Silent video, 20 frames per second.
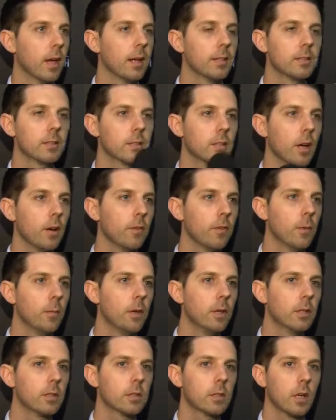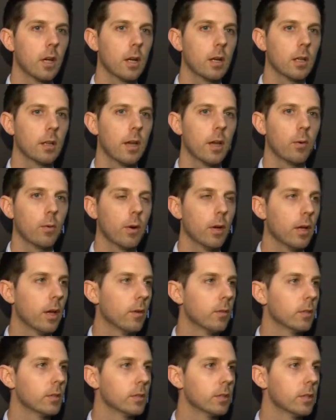It's tough. I mean, it's kind of that way
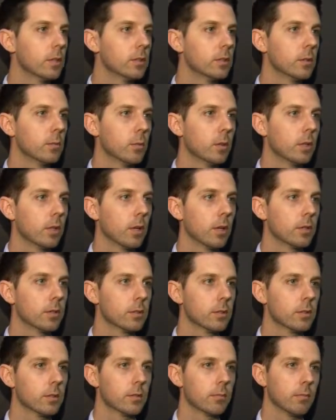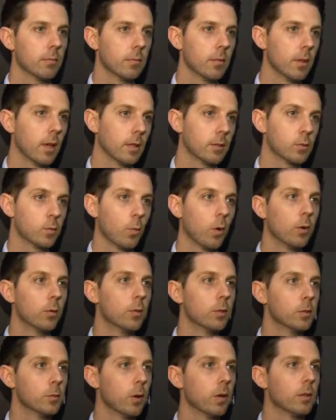every season because that's one
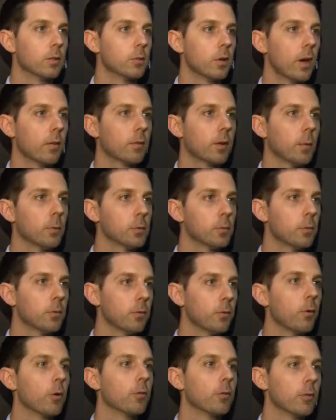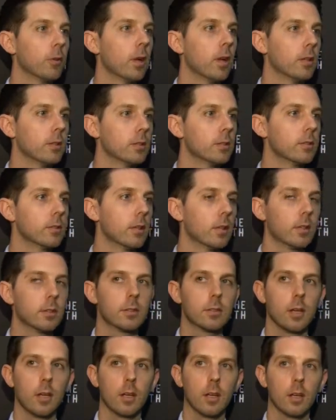reason why the draft comes before free agency.
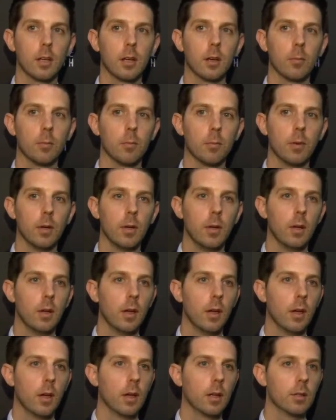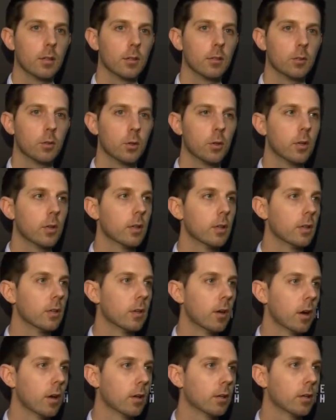It's you're doing it in the
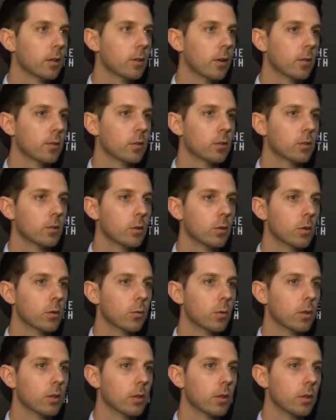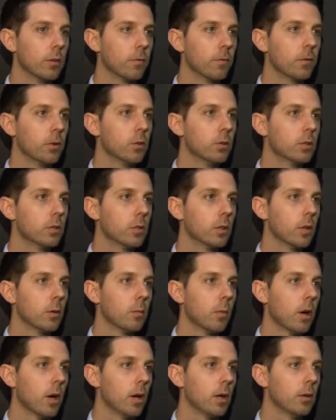dark, and you have to do it with the future in
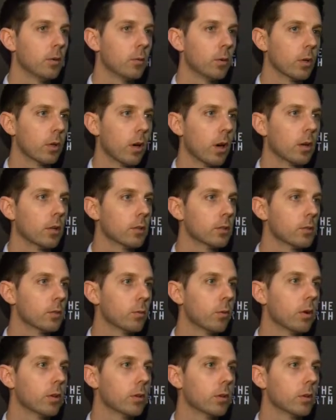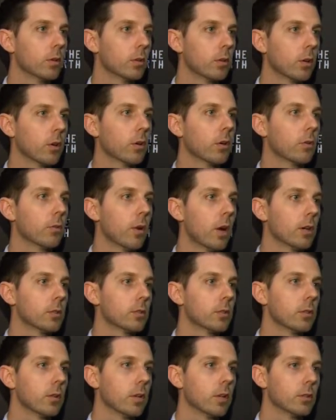mind, regardless of what your current
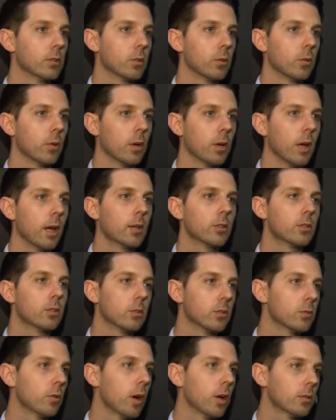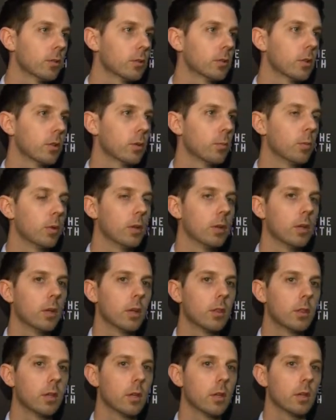roster is or what next year's roster is going to be. And
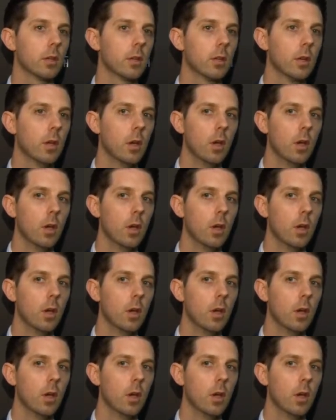I think